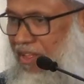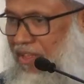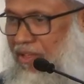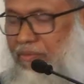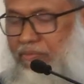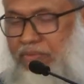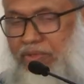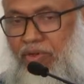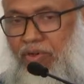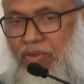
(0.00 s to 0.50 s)

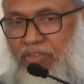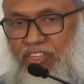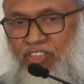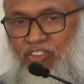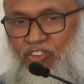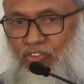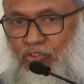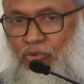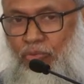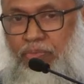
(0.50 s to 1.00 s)
Because a
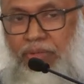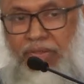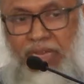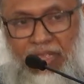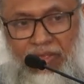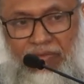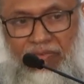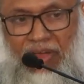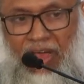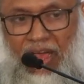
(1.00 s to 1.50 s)
true
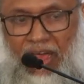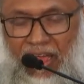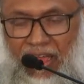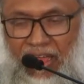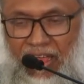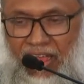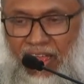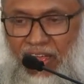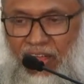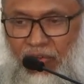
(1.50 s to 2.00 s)
believer
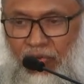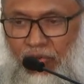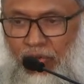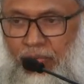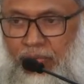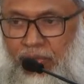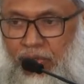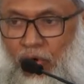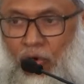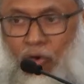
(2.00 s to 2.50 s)
will
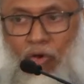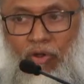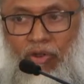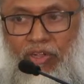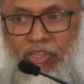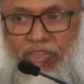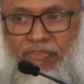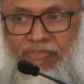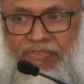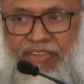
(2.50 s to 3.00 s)
be
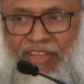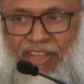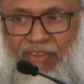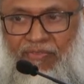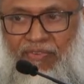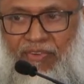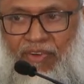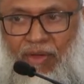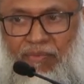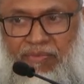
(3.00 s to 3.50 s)
always fearful of